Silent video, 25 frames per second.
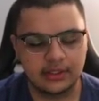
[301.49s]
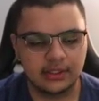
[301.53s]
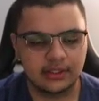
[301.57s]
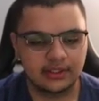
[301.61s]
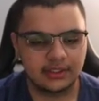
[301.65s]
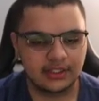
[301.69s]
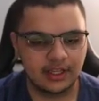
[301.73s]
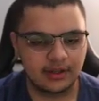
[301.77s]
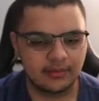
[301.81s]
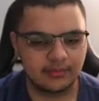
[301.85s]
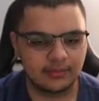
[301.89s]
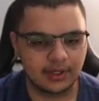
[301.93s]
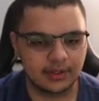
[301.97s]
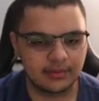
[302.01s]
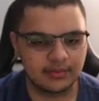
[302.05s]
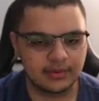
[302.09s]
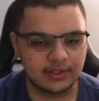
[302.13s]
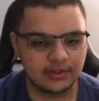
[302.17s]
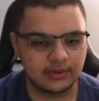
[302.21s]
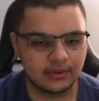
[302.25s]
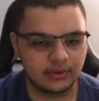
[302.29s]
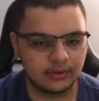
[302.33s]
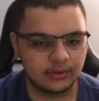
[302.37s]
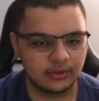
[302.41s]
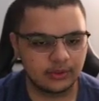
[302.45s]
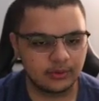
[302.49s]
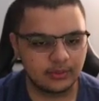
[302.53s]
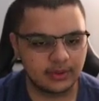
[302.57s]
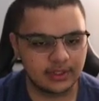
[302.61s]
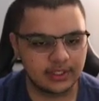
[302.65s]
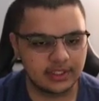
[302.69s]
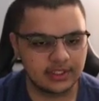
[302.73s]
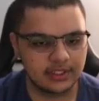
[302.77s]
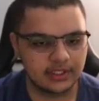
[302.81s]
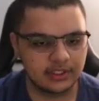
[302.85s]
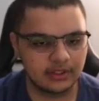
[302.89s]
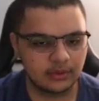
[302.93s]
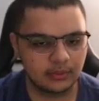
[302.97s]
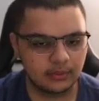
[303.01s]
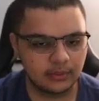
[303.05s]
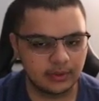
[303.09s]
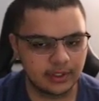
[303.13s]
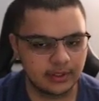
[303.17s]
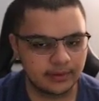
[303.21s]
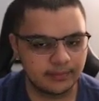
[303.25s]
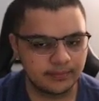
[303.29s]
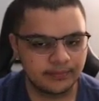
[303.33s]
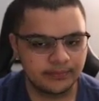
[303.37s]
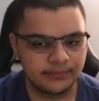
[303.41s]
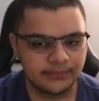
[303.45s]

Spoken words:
That might be the only way he can win.